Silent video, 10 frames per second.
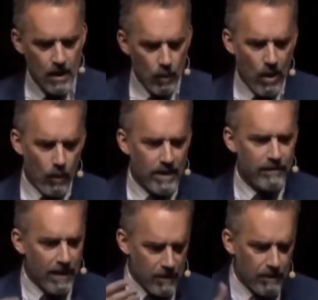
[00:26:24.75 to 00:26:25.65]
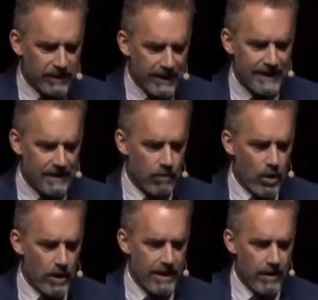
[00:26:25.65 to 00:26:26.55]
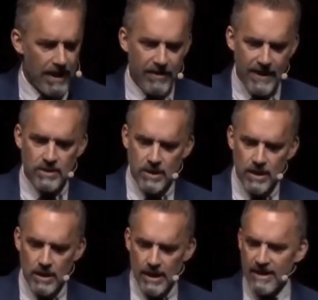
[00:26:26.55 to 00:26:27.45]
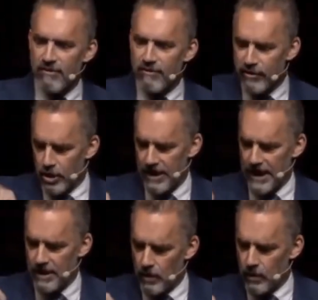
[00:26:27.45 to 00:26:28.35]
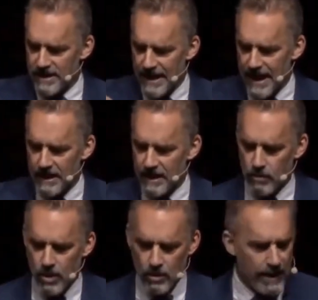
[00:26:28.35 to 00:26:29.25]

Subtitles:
well, what if I'm completely wrong here and things invert and go exactly the wrong way?